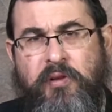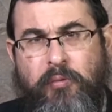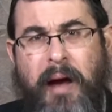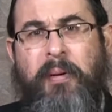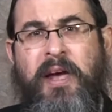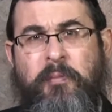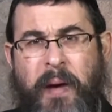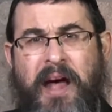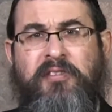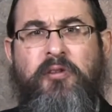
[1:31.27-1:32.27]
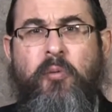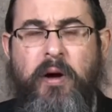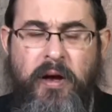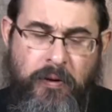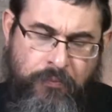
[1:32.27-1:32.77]
The rabbi had passed
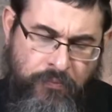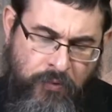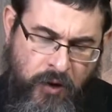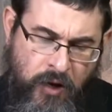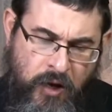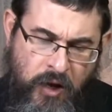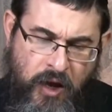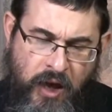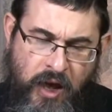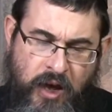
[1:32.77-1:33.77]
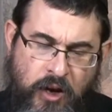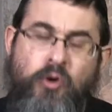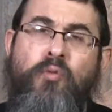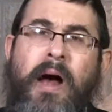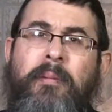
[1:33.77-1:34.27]
away and a
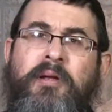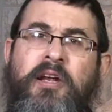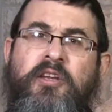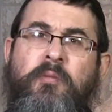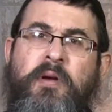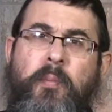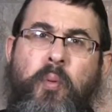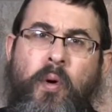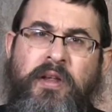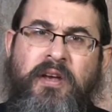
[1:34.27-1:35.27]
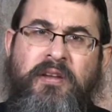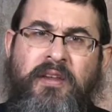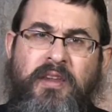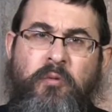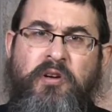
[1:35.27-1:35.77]
new rabbi needed to be appointed,
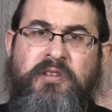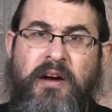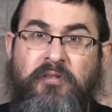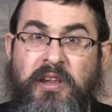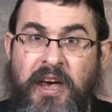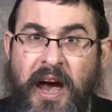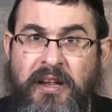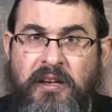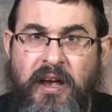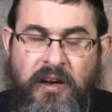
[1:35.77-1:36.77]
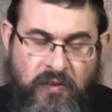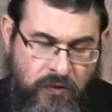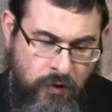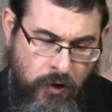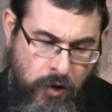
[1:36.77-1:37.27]
and there were several candidates.